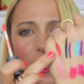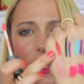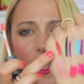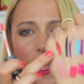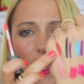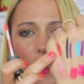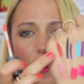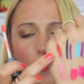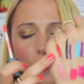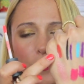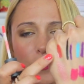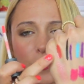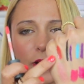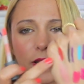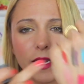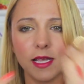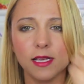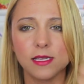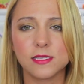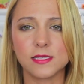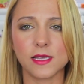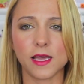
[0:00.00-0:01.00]
How
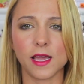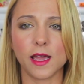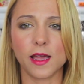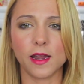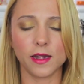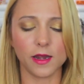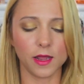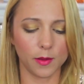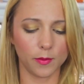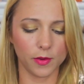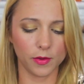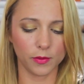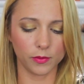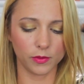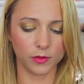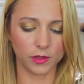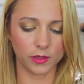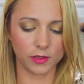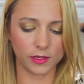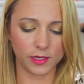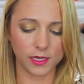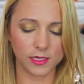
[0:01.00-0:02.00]
pretty is that? I bet it would
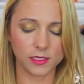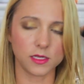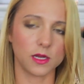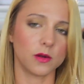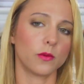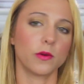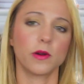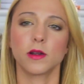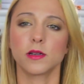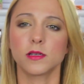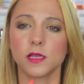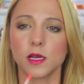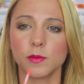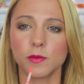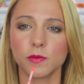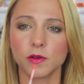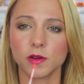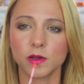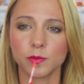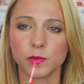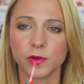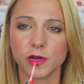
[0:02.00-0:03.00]
look nice on what, top of
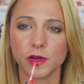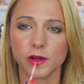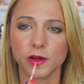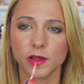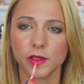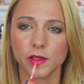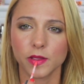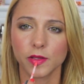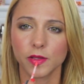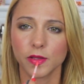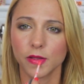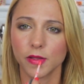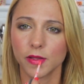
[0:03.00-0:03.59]
what I'm wearing.